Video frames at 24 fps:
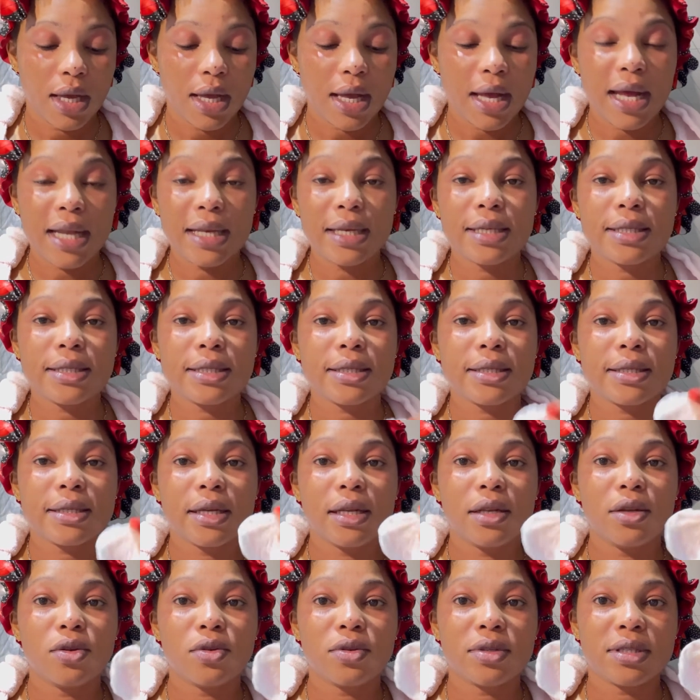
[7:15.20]
At least
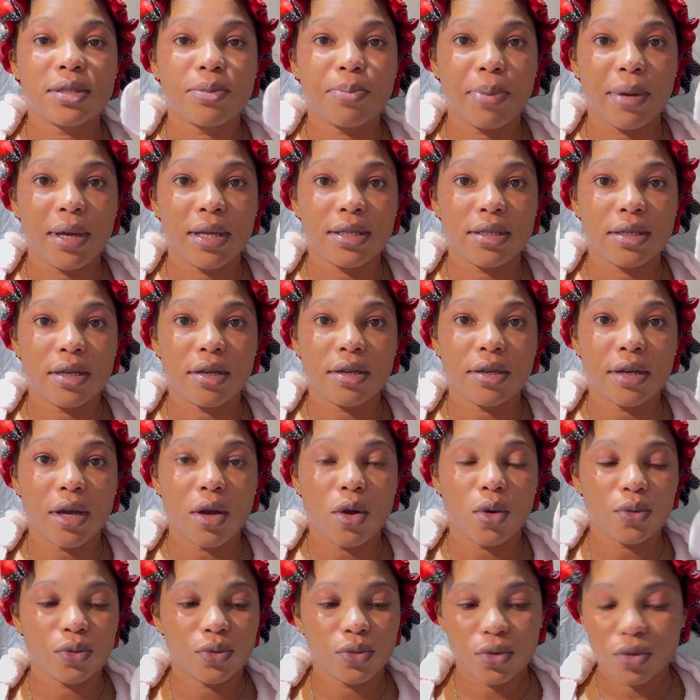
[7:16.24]
it looks better
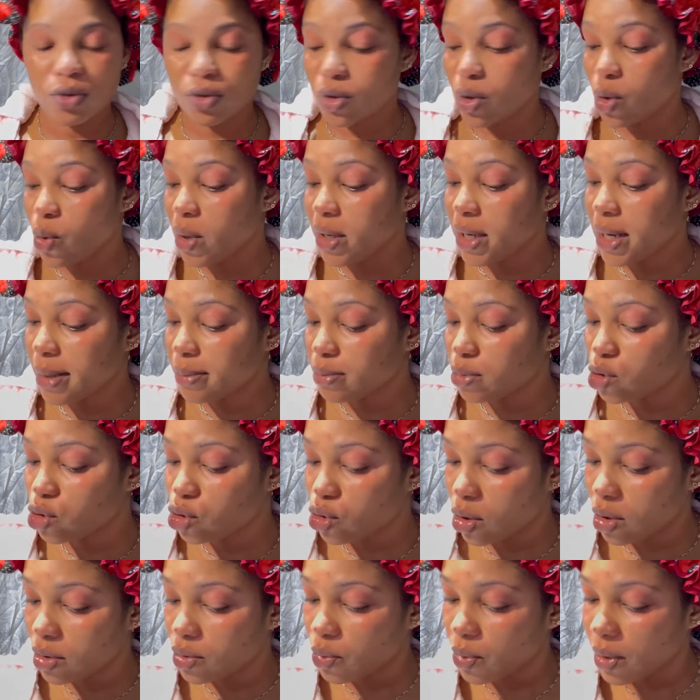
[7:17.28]
now. So when I'm
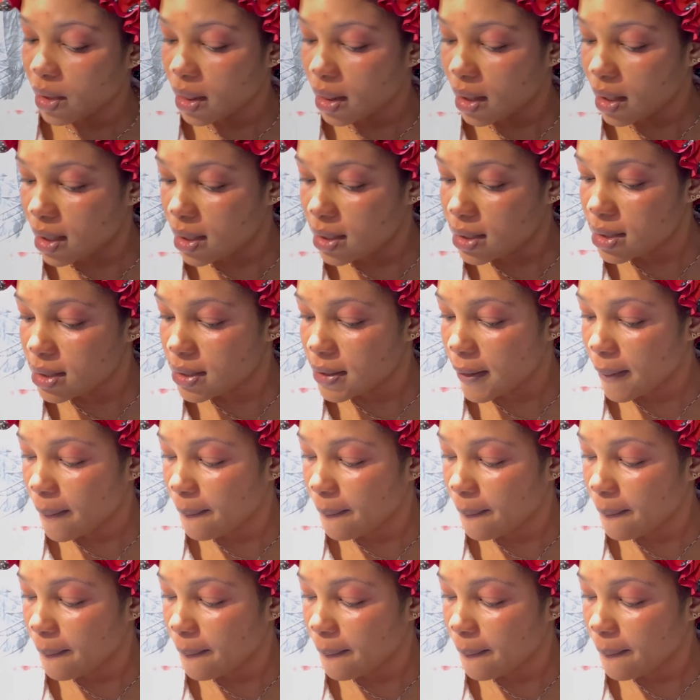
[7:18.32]
done with this,